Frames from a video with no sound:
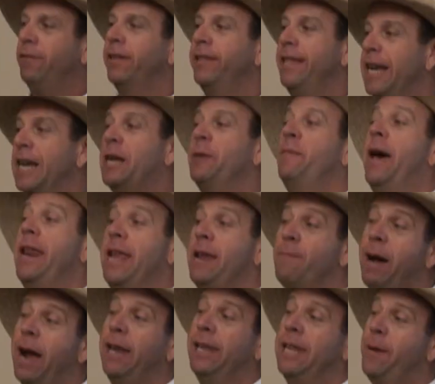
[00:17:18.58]
to think about
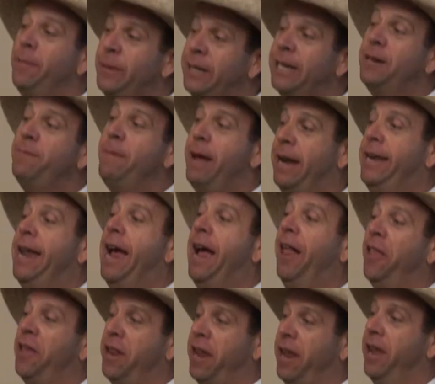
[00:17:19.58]
in my limited
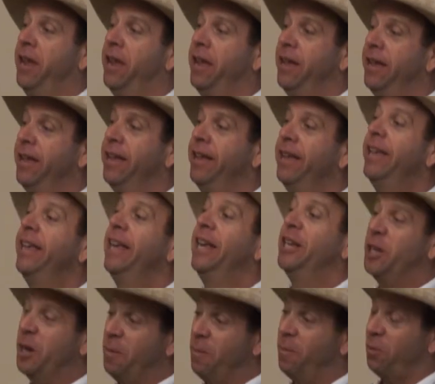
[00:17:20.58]
mentality
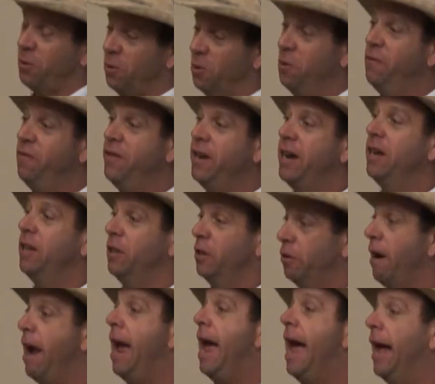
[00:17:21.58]
is improving
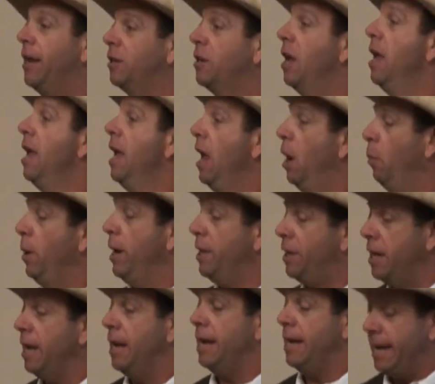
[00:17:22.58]
grass.
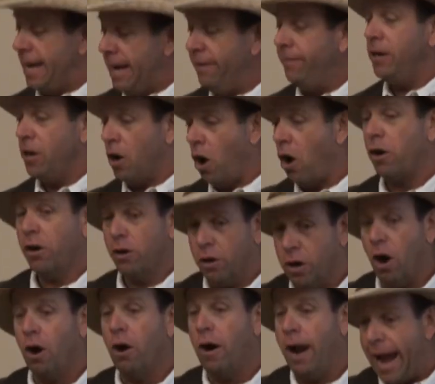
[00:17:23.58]
And even in
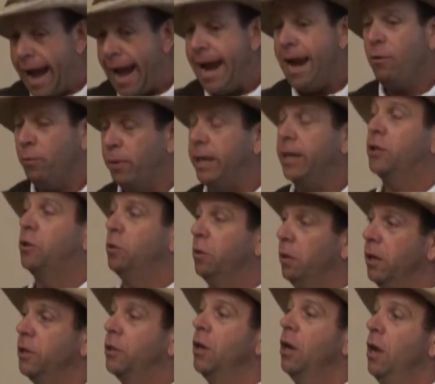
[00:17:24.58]
our hay
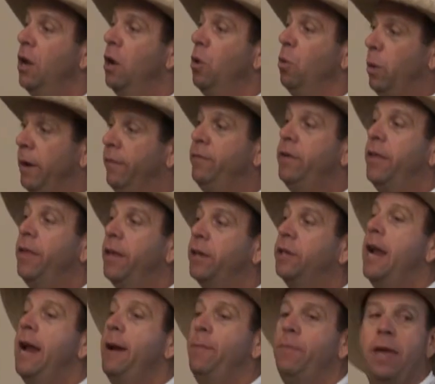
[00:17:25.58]
resource, we've done the
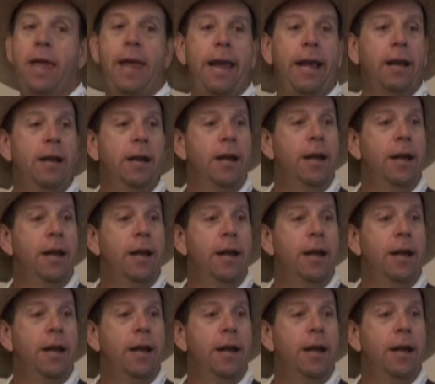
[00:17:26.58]
same thing.